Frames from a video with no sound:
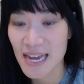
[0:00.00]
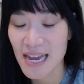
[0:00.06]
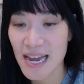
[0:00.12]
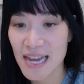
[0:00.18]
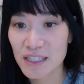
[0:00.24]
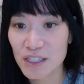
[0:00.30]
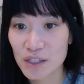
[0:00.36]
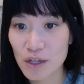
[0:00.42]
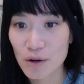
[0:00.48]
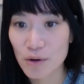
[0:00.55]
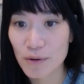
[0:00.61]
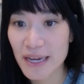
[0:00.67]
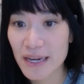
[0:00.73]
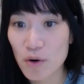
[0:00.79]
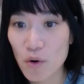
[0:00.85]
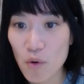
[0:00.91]
And so
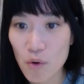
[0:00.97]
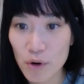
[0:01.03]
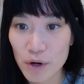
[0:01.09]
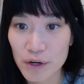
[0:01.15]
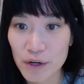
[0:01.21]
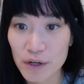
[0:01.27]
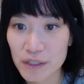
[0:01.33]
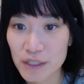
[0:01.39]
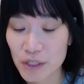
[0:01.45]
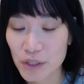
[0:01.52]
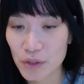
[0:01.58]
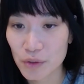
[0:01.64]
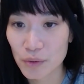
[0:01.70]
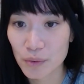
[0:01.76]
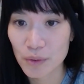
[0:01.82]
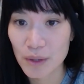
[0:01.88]
in order
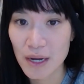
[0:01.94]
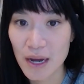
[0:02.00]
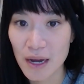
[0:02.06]
to,